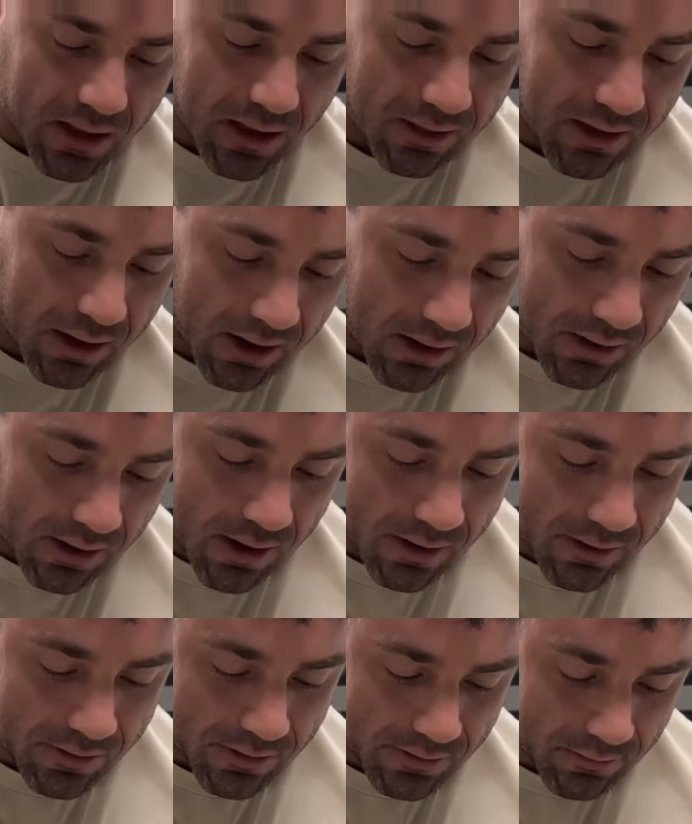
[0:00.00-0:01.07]
and then
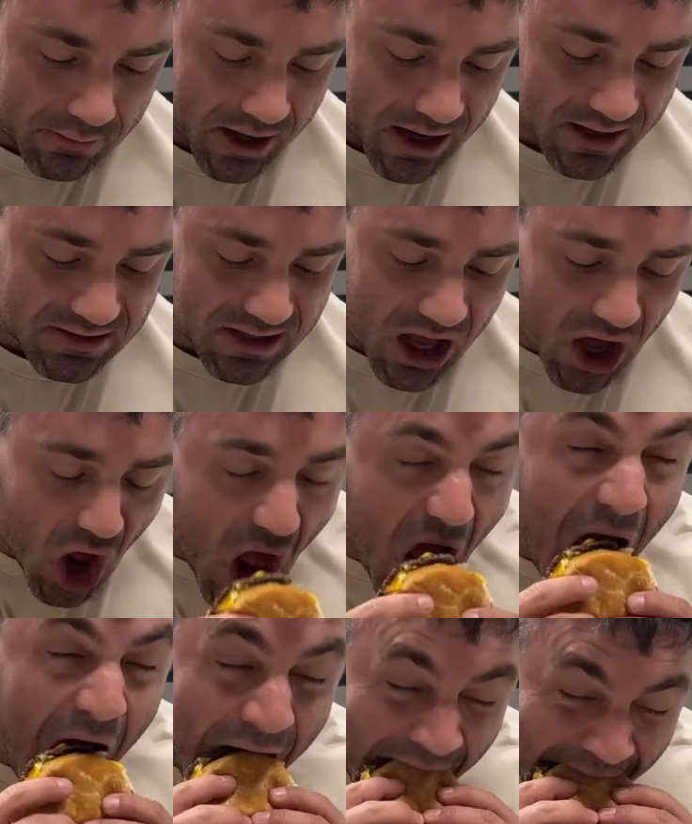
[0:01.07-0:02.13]
pass out.
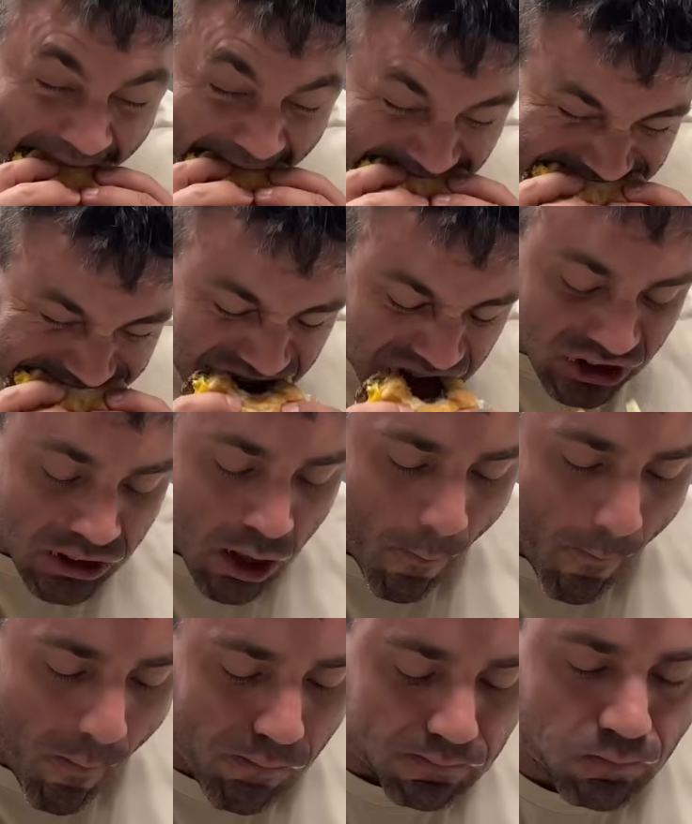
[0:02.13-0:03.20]

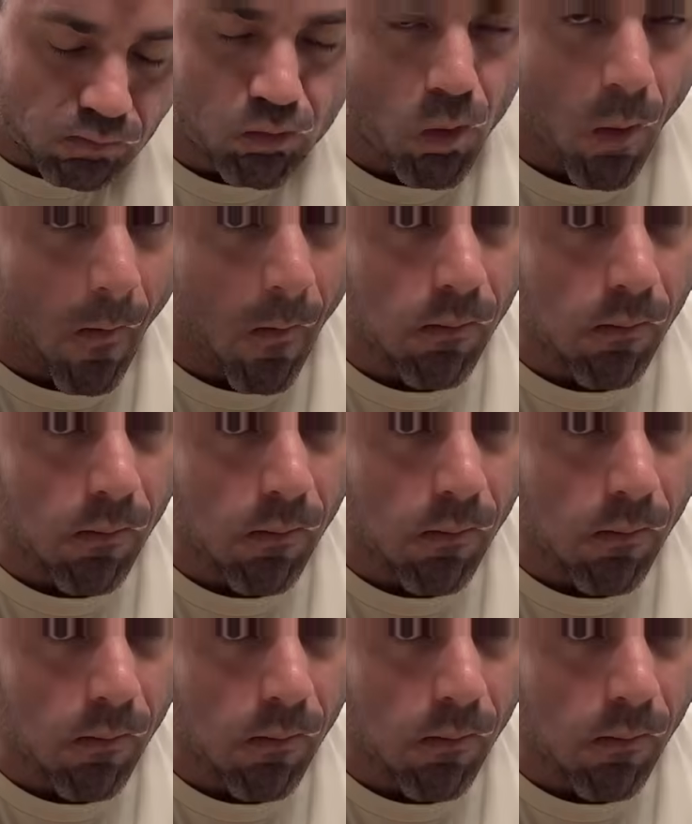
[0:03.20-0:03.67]
I